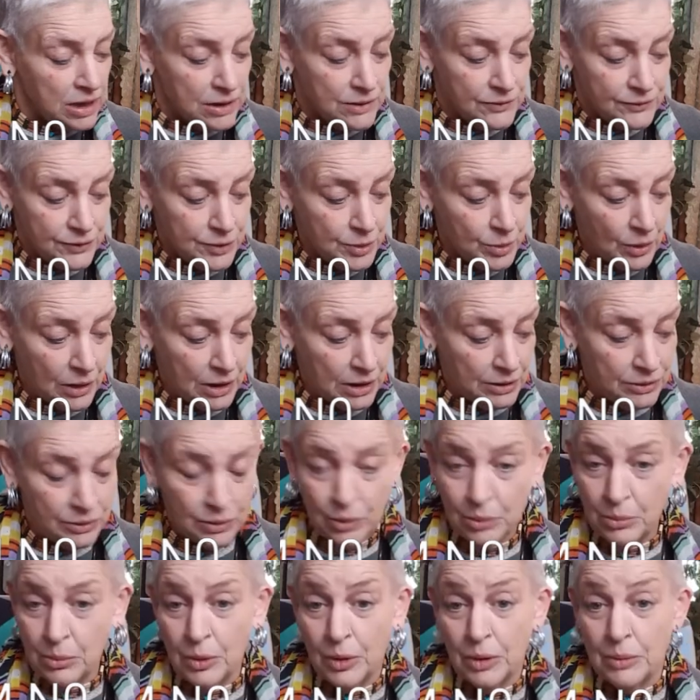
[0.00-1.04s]
if you want to
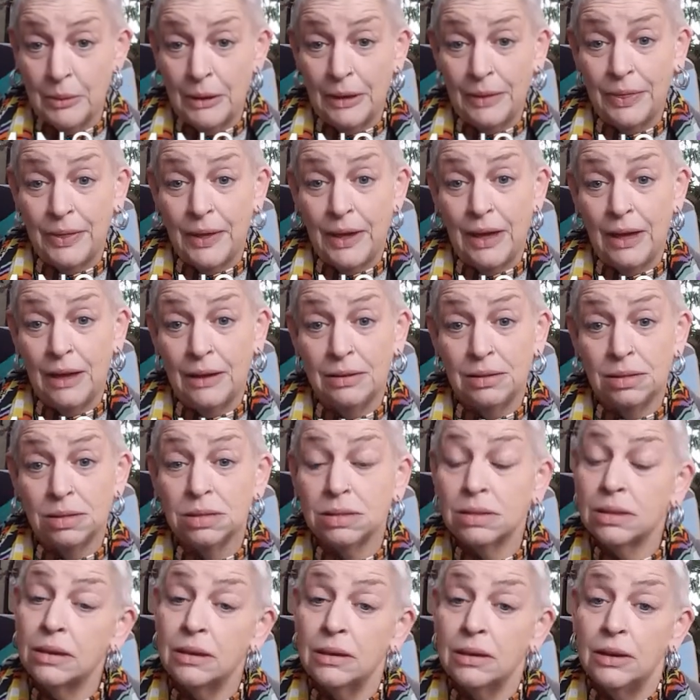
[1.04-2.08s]
know more about that,
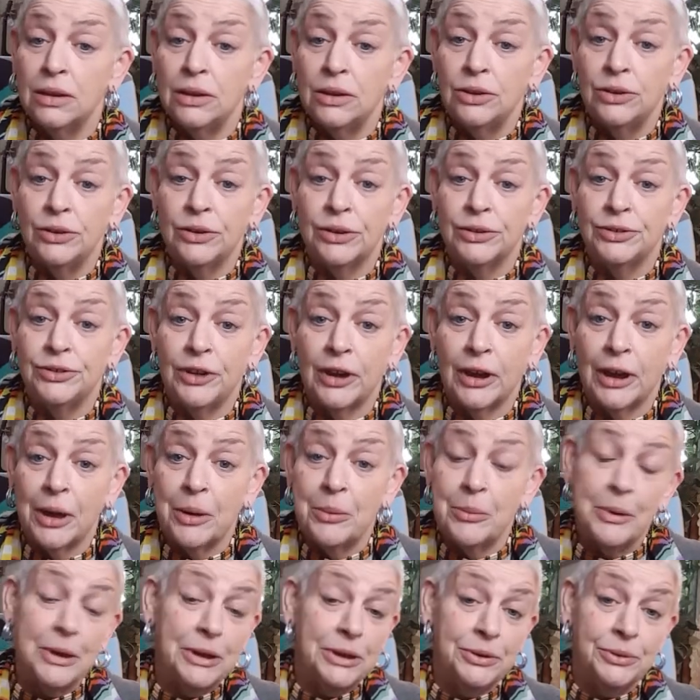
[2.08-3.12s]
you can check
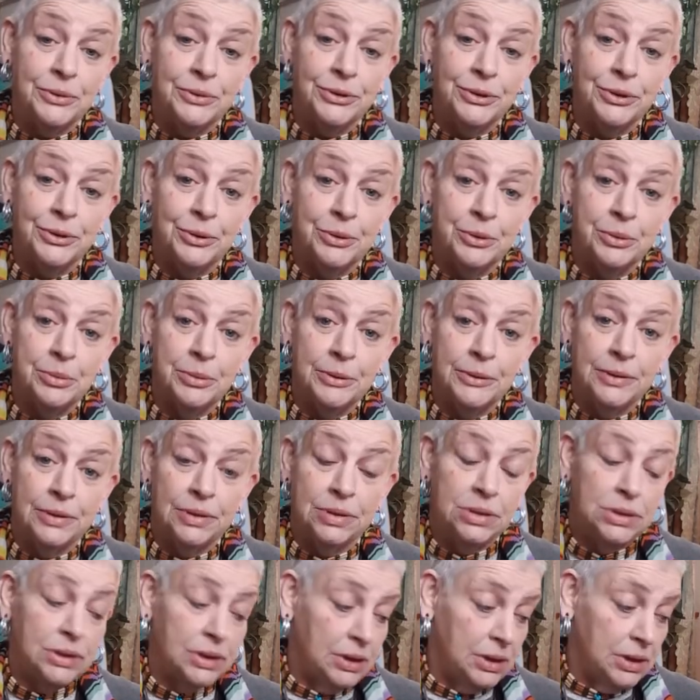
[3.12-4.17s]
out my YouTube, and
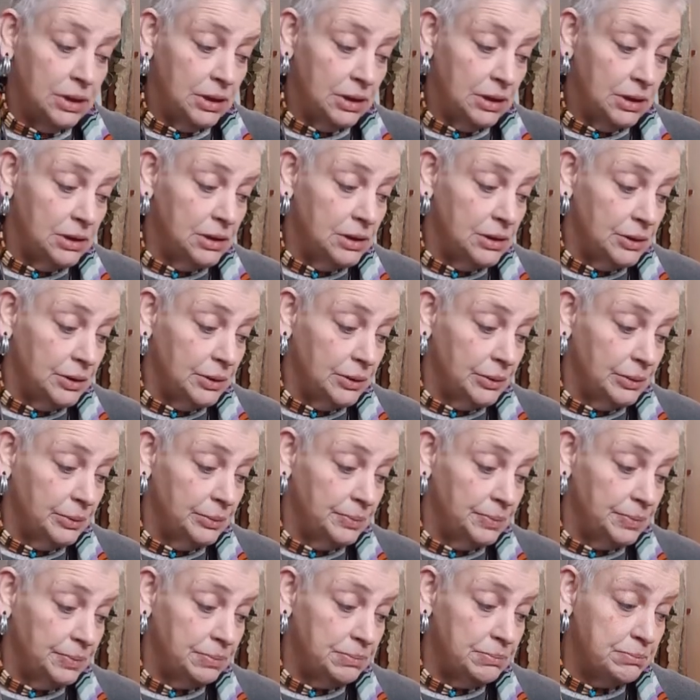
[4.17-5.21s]
you know.
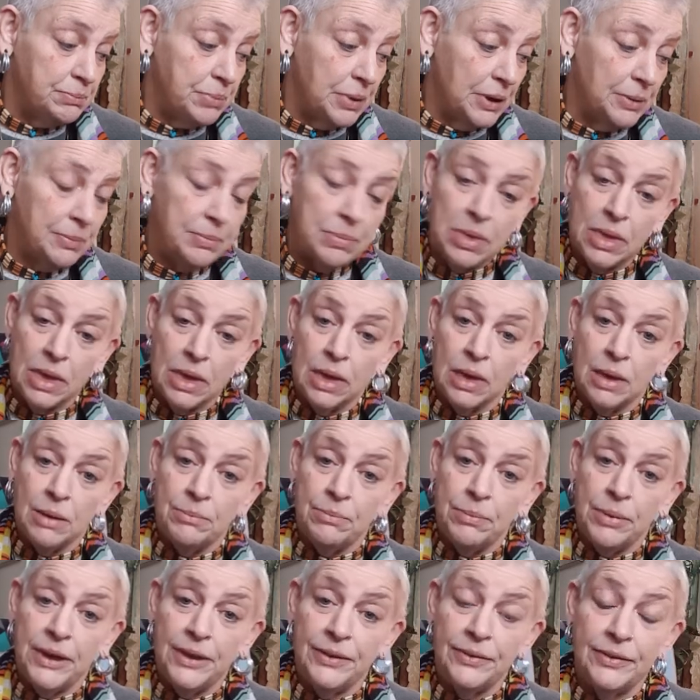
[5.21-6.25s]
But
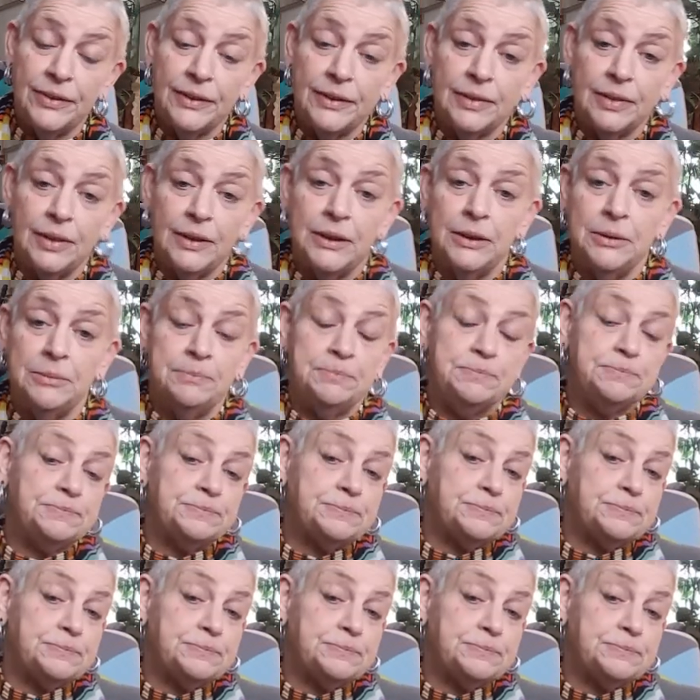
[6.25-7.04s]
basically,